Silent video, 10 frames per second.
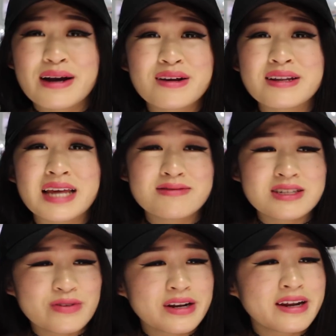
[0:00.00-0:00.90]
why couldn't they have
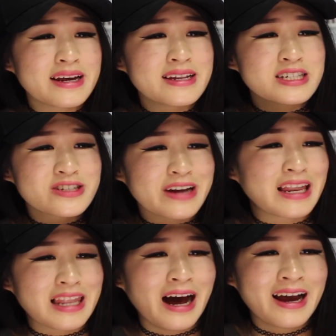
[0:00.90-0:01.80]
just written it in a
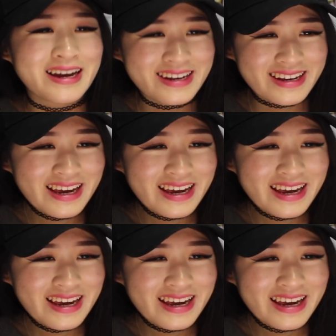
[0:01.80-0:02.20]
straight line?